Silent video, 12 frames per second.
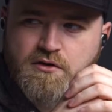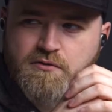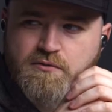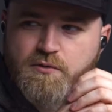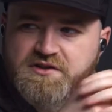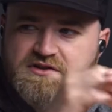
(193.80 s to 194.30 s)
Your
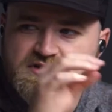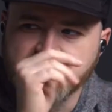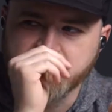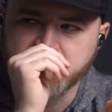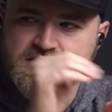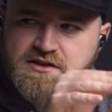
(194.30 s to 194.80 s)
voice
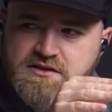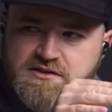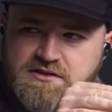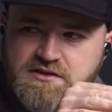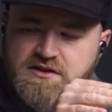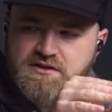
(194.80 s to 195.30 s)
is
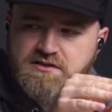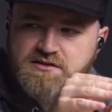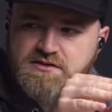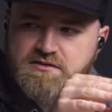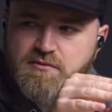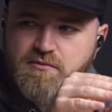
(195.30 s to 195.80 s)
is
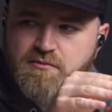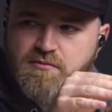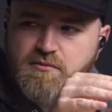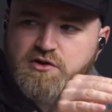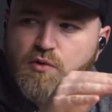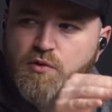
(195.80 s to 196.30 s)
is
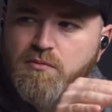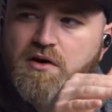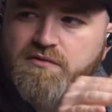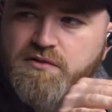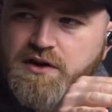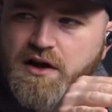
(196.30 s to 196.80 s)
much more
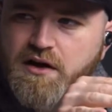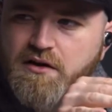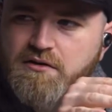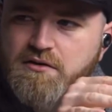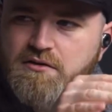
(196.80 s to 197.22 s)
muffled now.